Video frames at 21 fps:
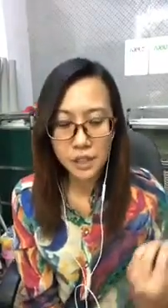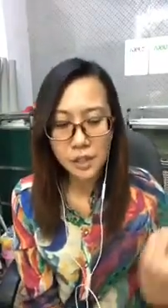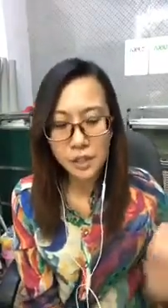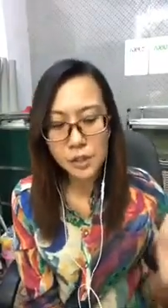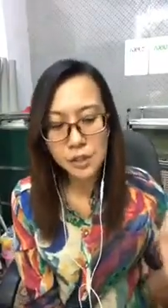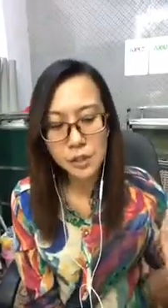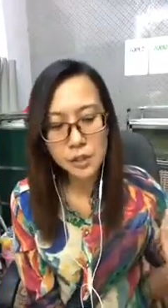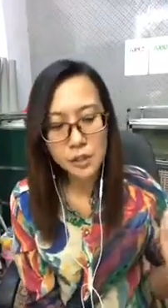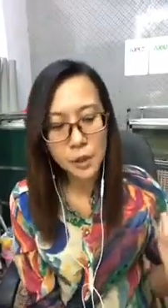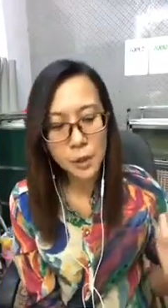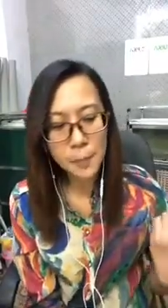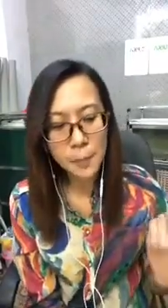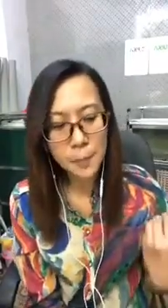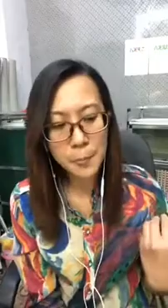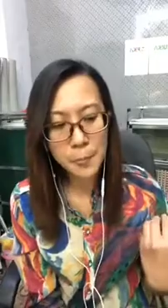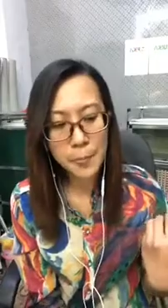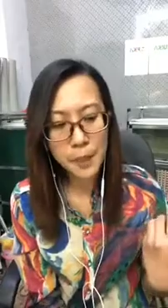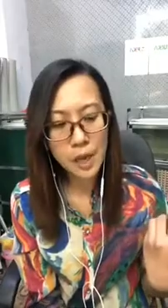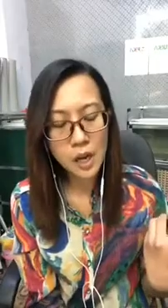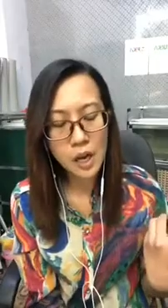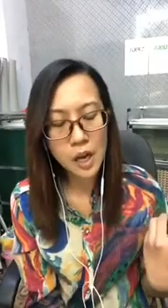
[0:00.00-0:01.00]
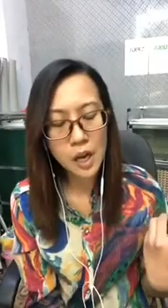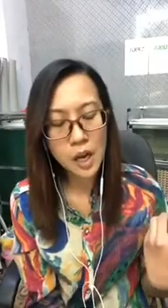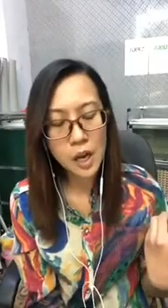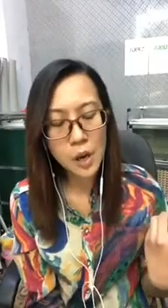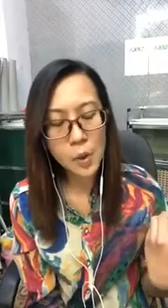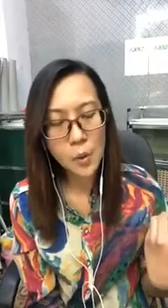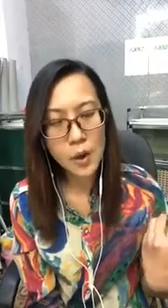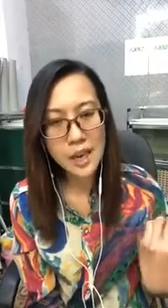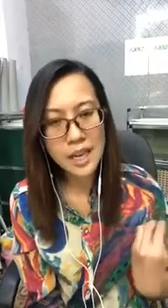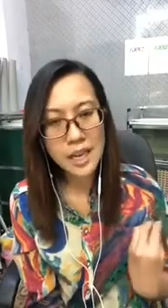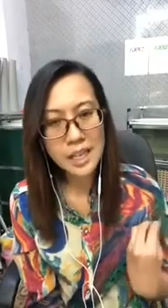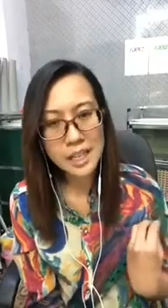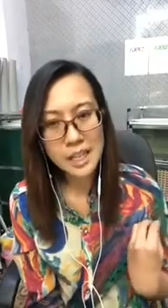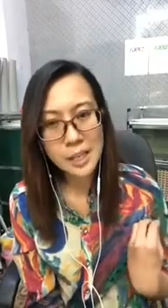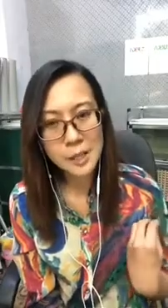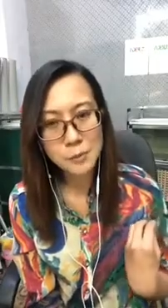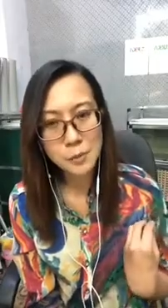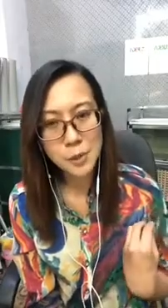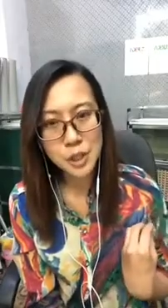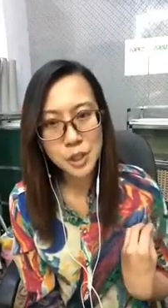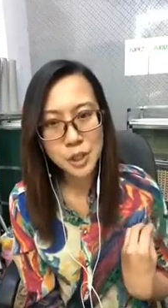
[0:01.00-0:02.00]
So when it
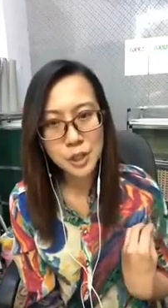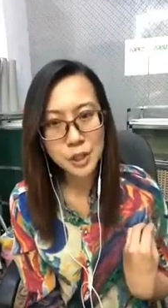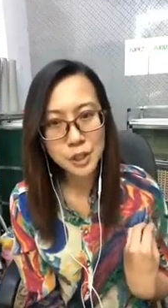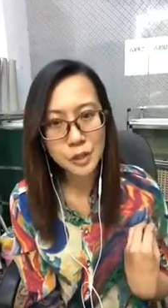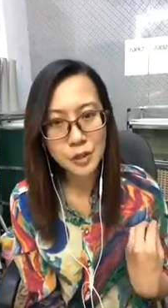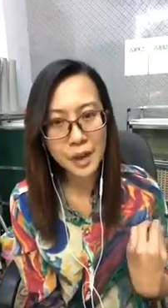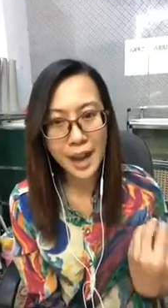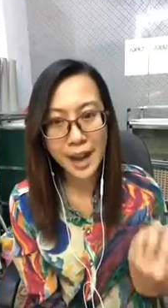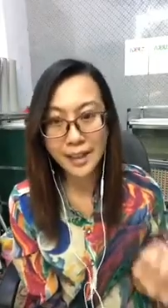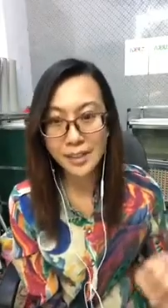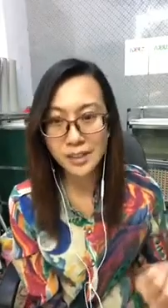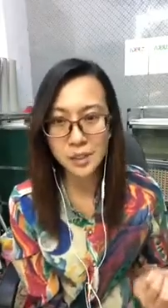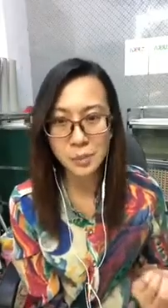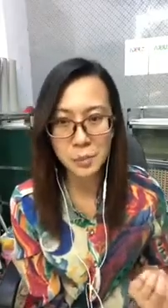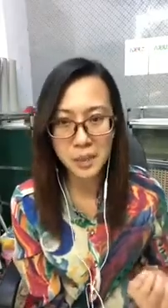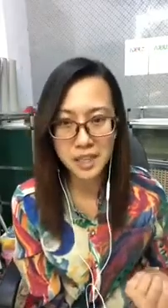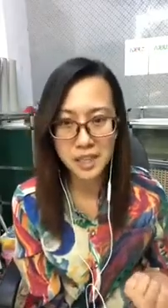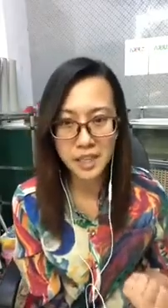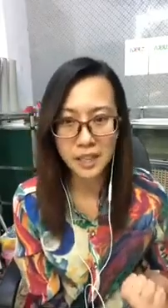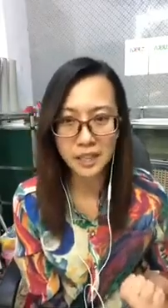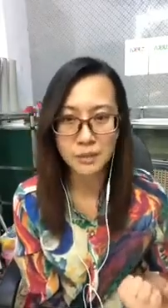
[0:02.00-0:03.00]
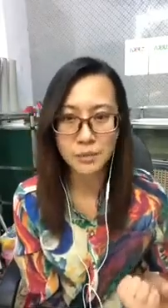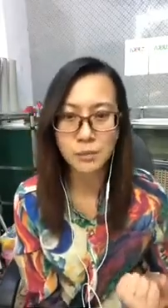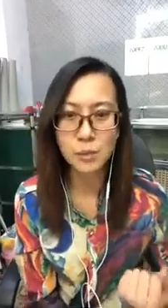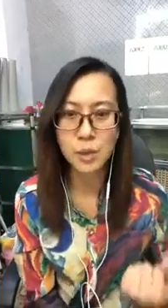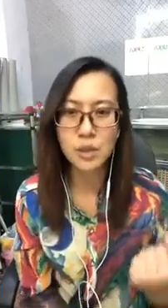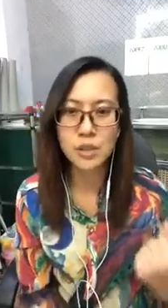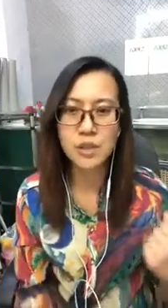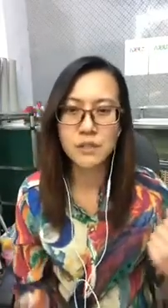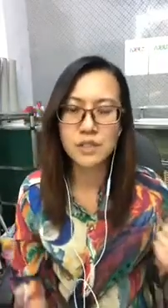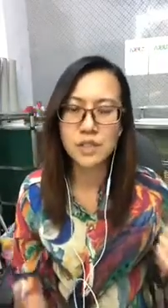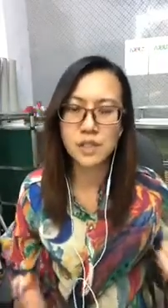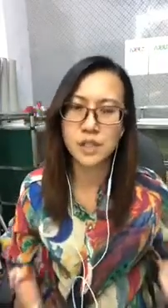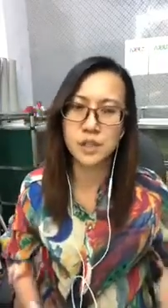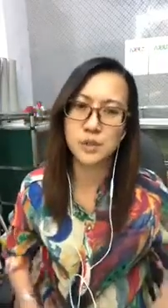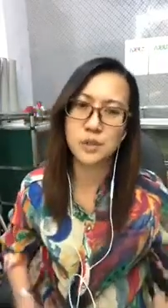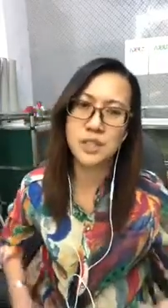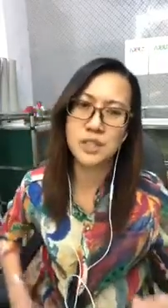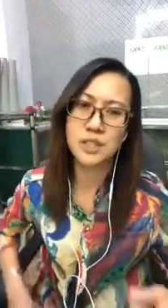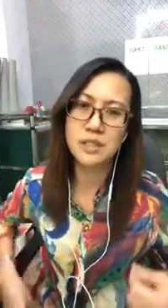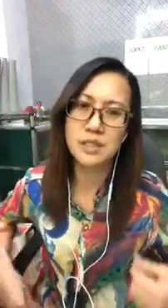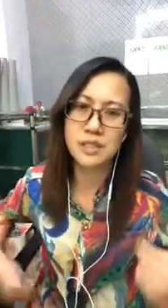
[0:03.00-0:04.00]
comes to IELTS speaking, most of the
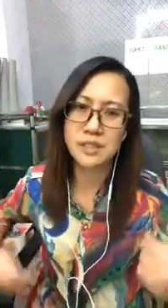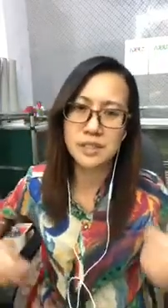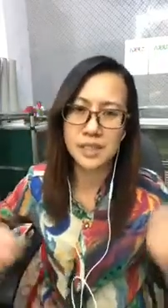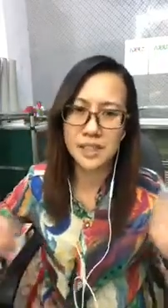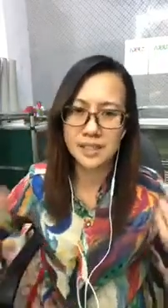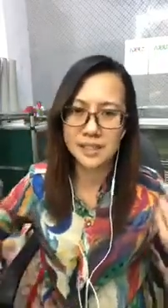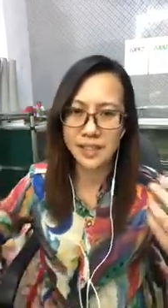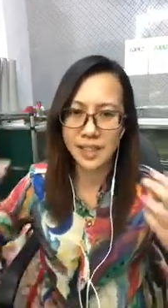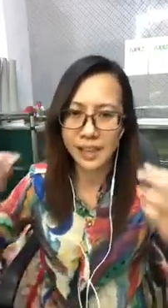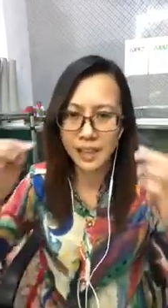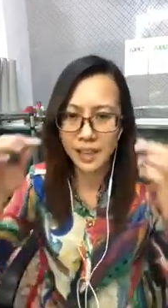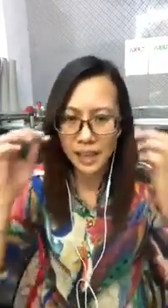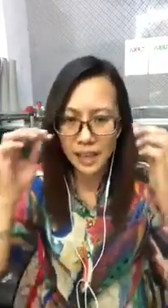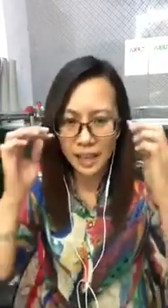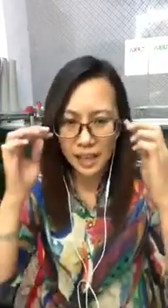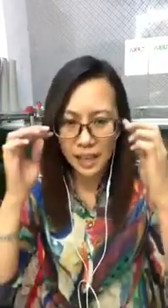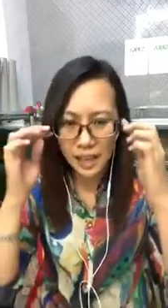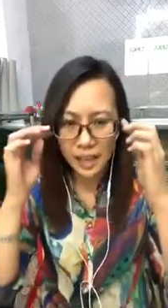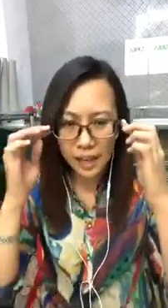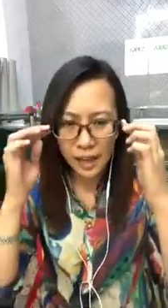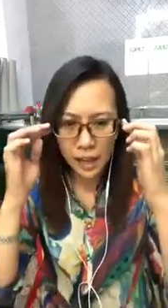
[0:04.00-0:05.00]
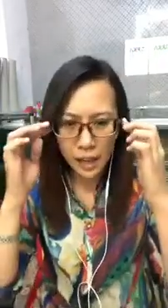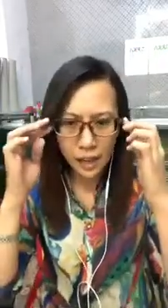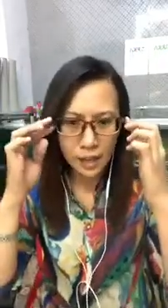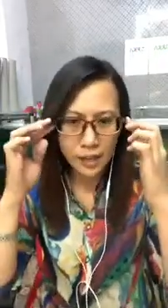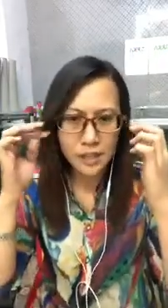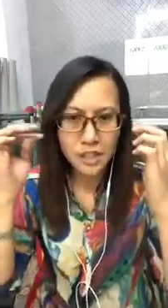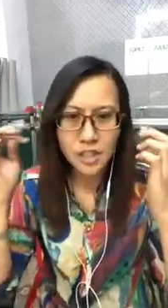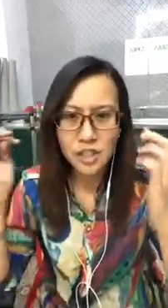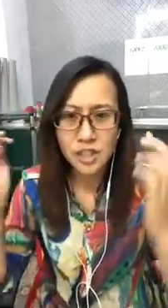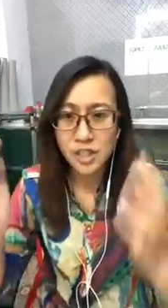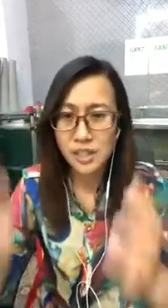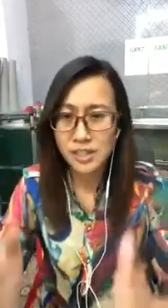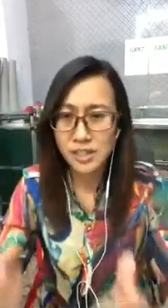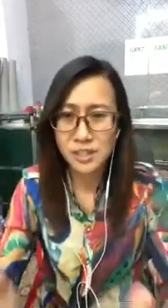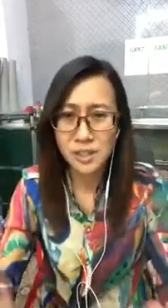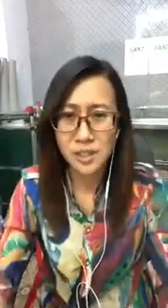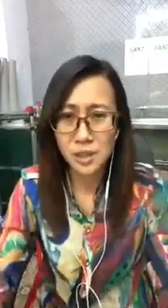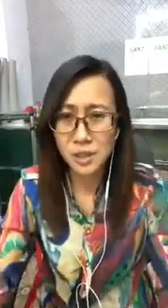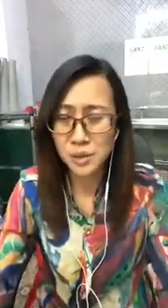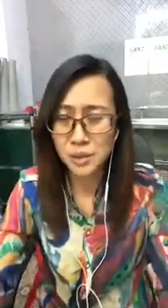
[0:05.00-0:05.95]
students, they say, teacher, it's too